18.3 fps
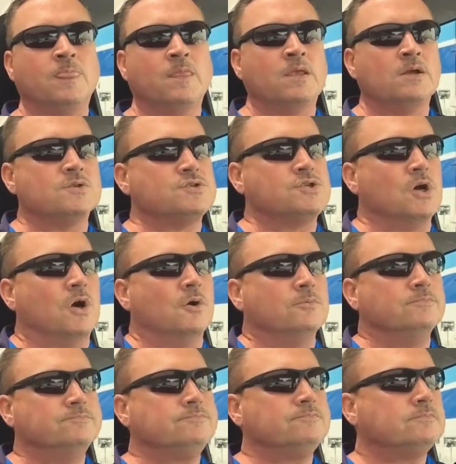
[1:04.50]

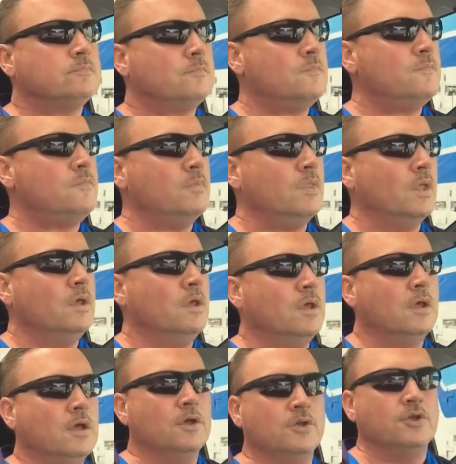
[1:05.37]
So
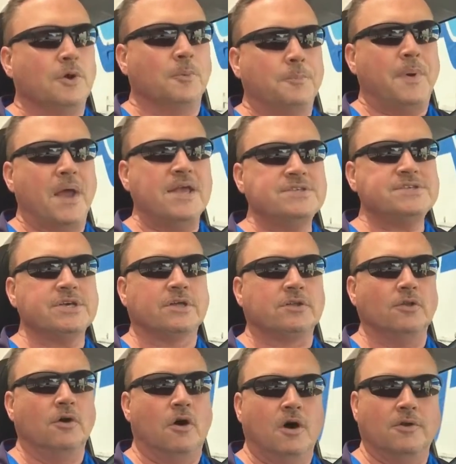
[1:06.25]
your basic
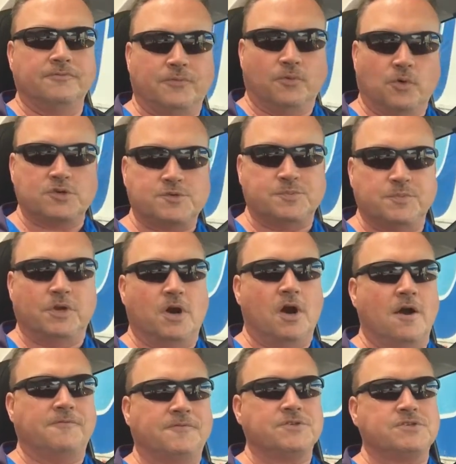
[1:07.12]
law enforcement
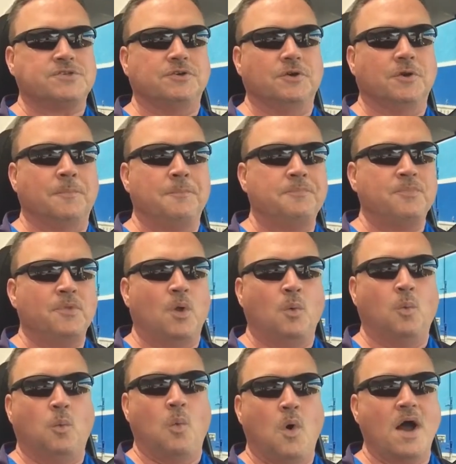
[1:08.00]
officer,
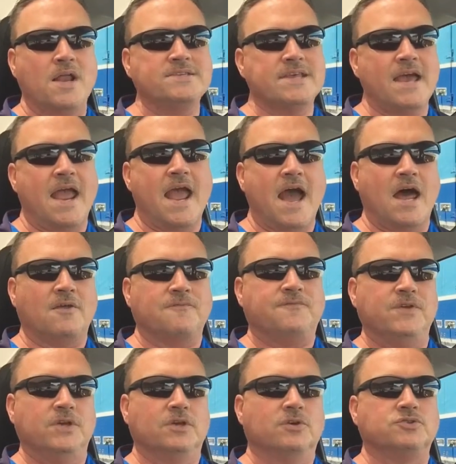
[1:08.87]
one day out of
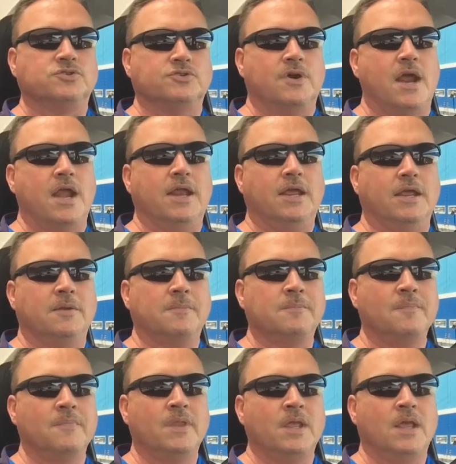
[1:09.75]
field training,
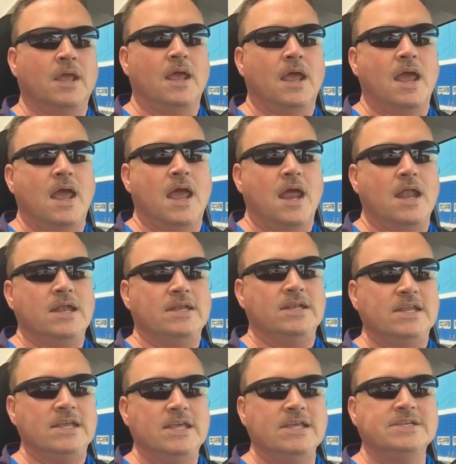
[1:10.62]

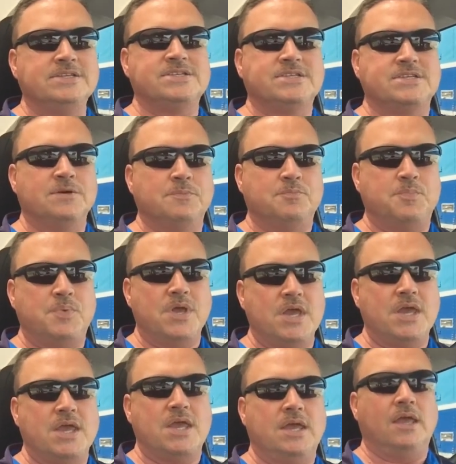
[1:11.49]
needs to
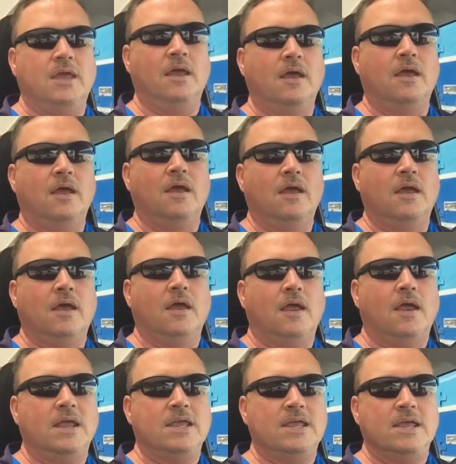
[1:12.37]
be
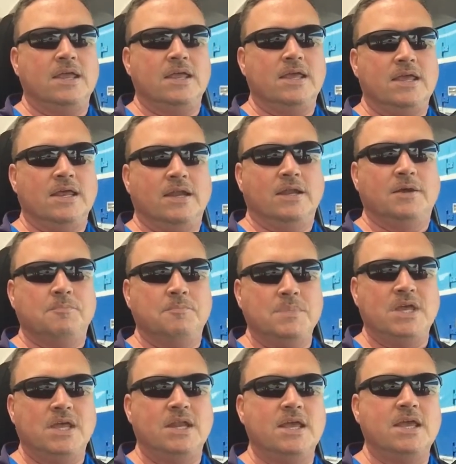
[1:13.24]
an
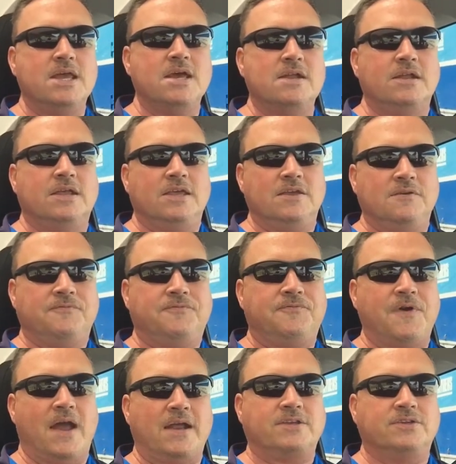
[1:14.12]
immediate,
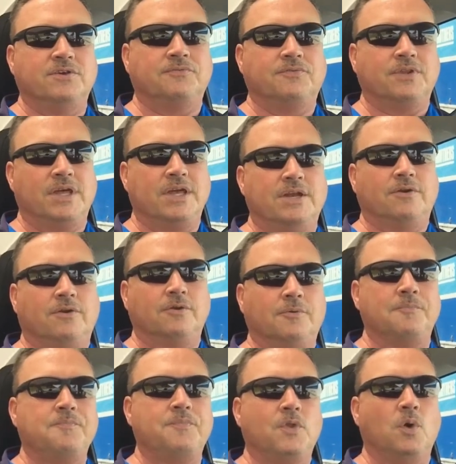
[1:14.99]
effective leader,
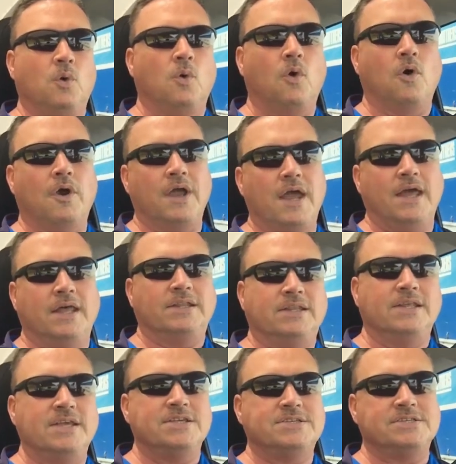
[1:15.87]
or at
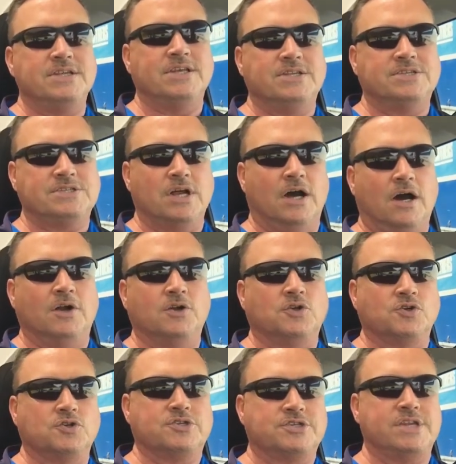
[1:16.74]
least needs to
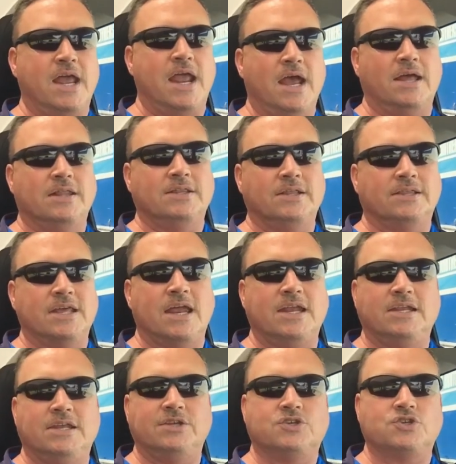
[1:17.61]
understand that they
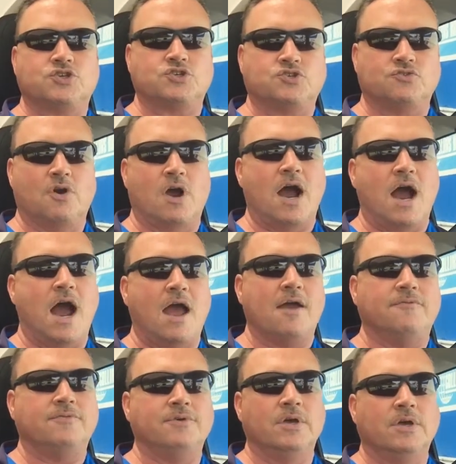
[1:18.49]
need to strive